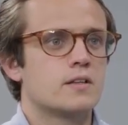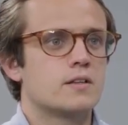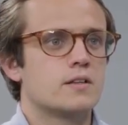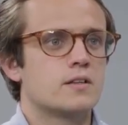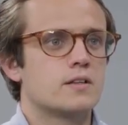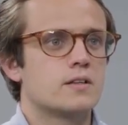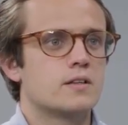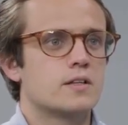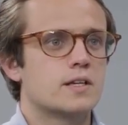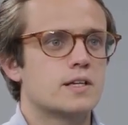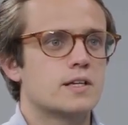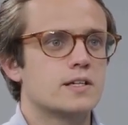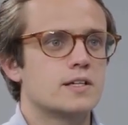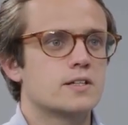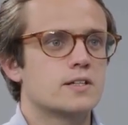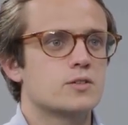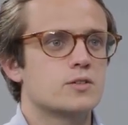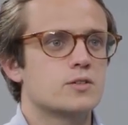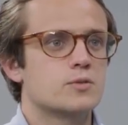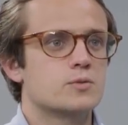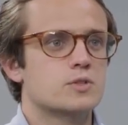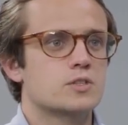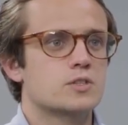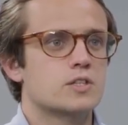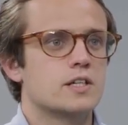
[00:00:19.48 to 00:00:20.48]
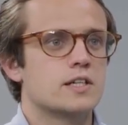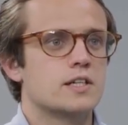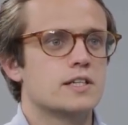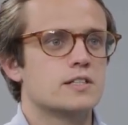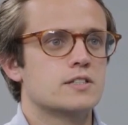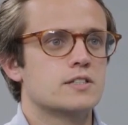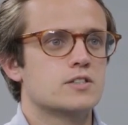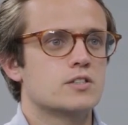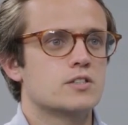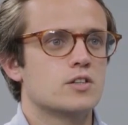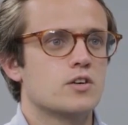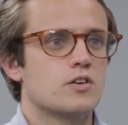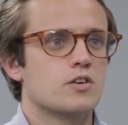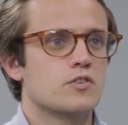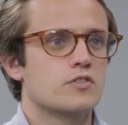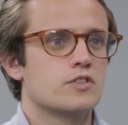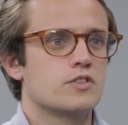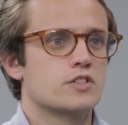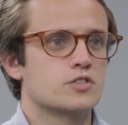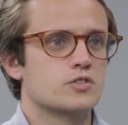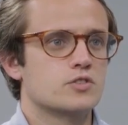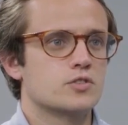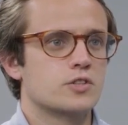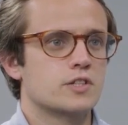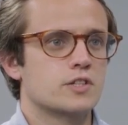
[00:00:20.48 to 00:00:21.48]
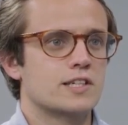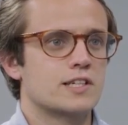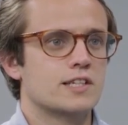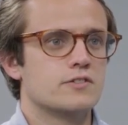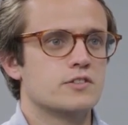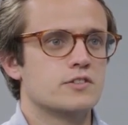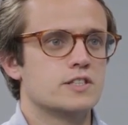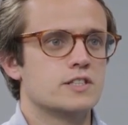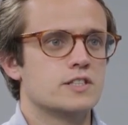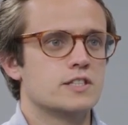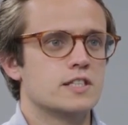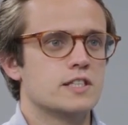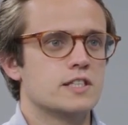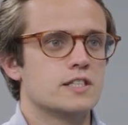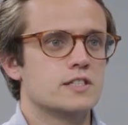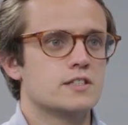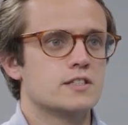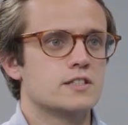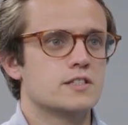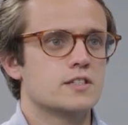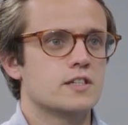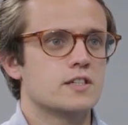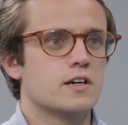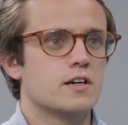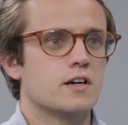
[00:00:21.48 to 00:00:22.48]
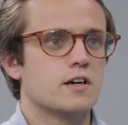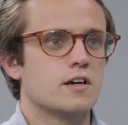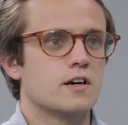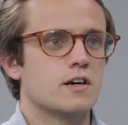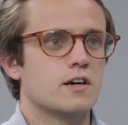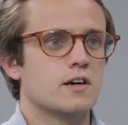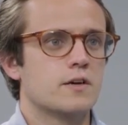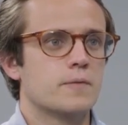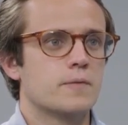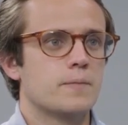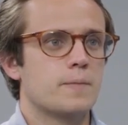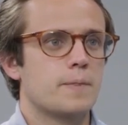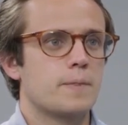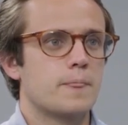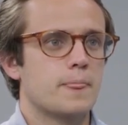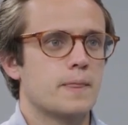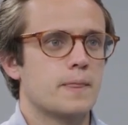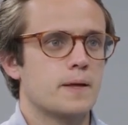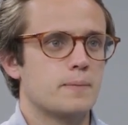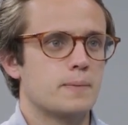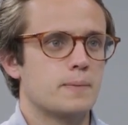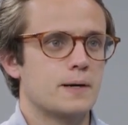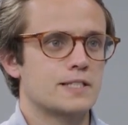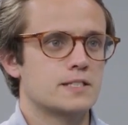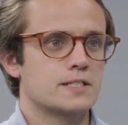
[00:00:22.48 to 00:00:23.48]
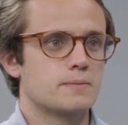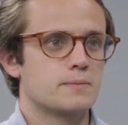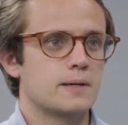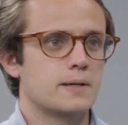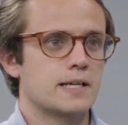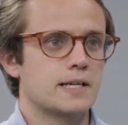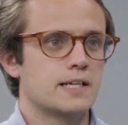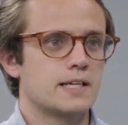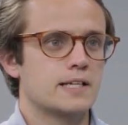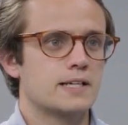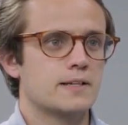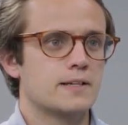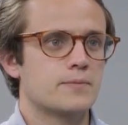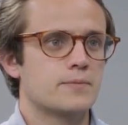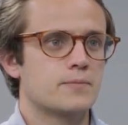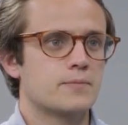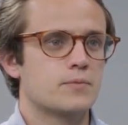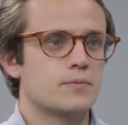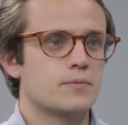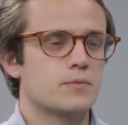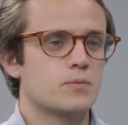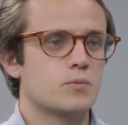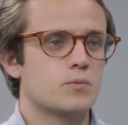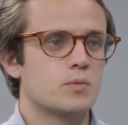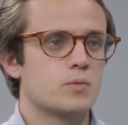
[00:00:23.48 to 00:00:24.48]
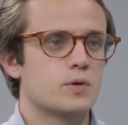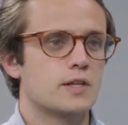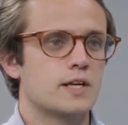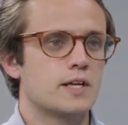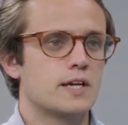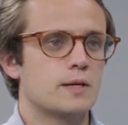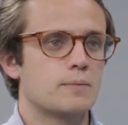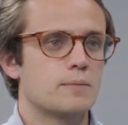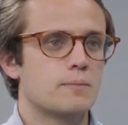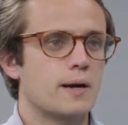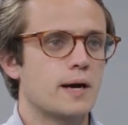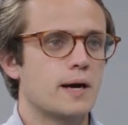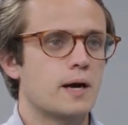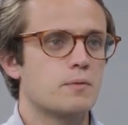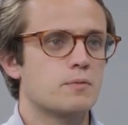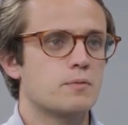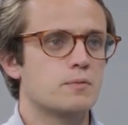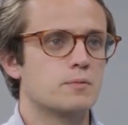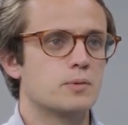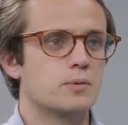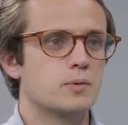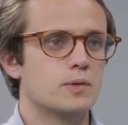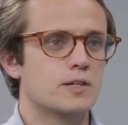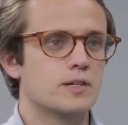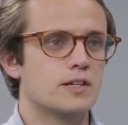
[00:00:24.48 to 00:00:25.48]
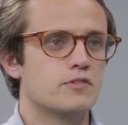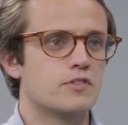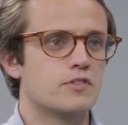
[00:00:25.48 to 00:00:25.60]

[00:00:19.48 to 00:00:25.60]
The clinical signs of his chronic liver disease are hepatomegaly, with a palpable liver